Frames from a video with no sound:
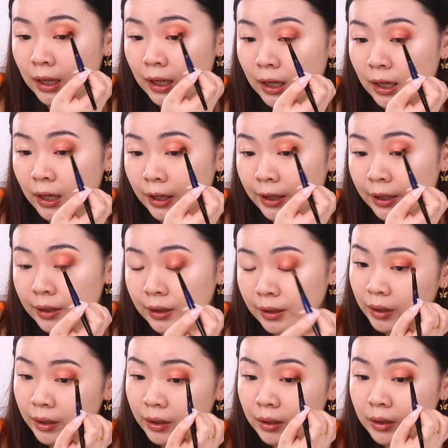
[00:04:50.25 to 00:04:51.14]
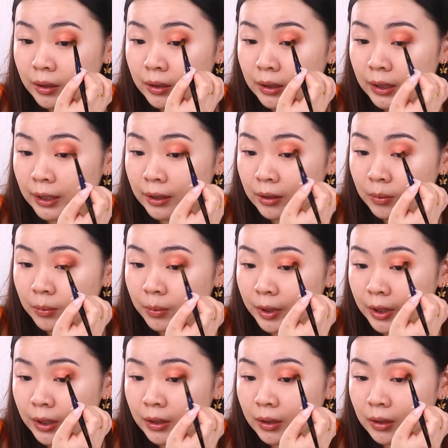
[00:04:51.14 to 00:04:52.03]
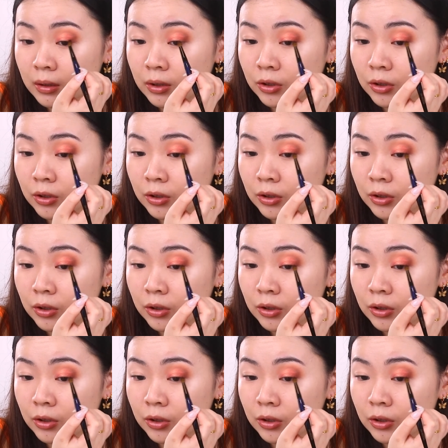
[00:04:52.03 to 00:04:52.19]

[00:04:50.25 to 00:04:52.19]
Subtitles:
eye and connect with the